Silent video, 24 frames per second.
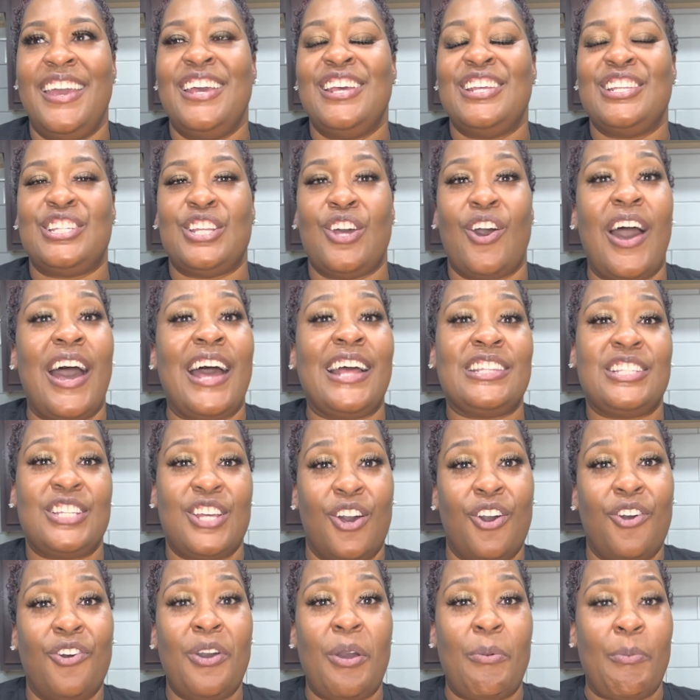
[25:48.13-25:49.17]
So I
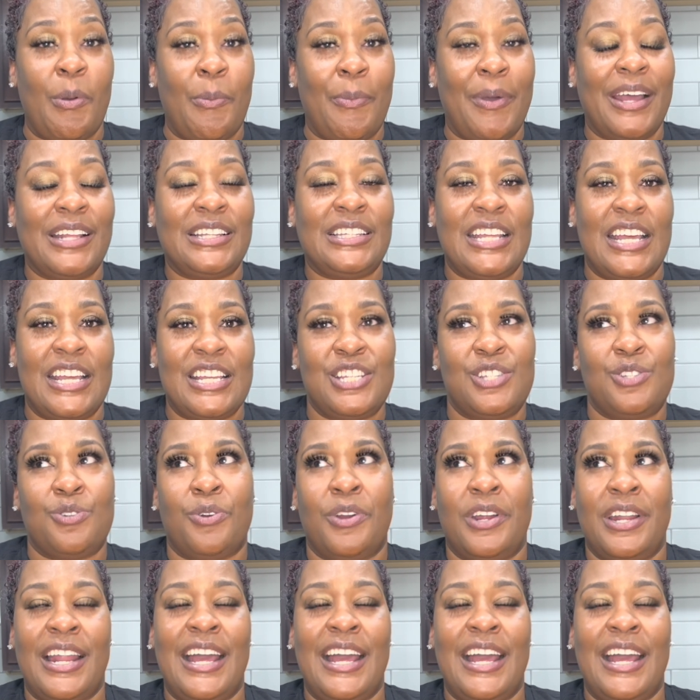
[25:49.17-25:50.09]
told him about that story.